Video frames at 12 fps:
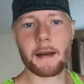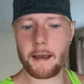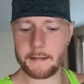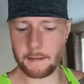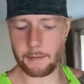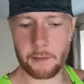
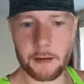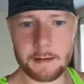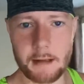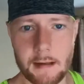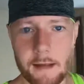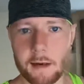is I'm not going
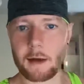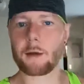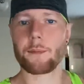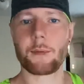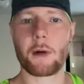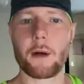to take the
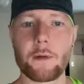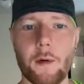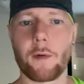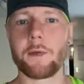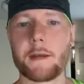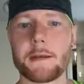GoPro
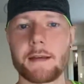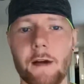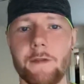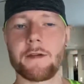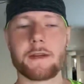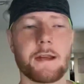on this
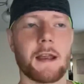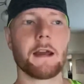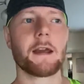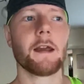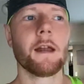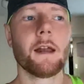selfie
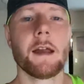stick.